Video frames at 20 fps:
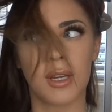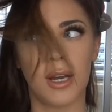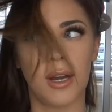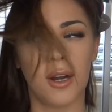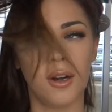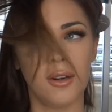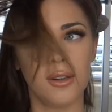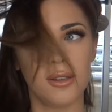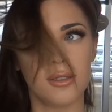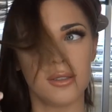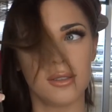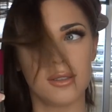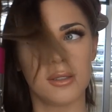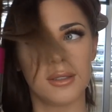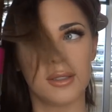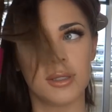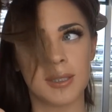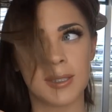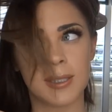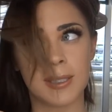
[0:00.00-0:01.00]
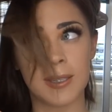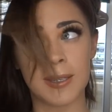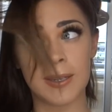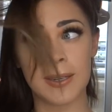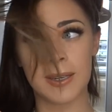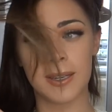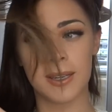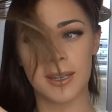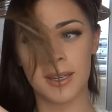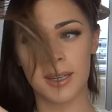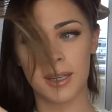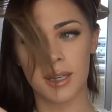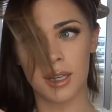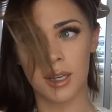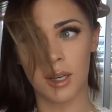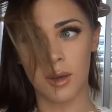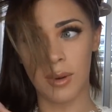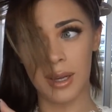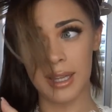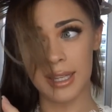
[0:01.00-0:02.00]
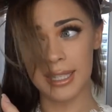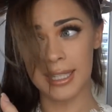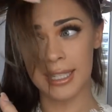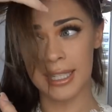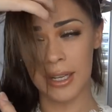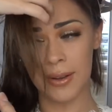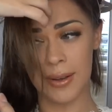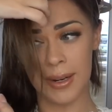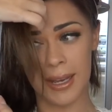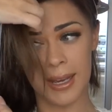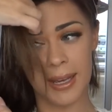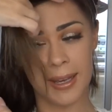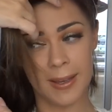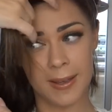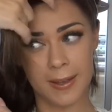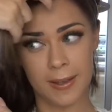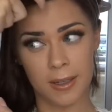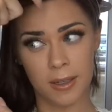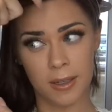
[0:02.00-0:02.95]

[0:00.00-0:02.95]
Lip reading: Oh, well, it's doing it.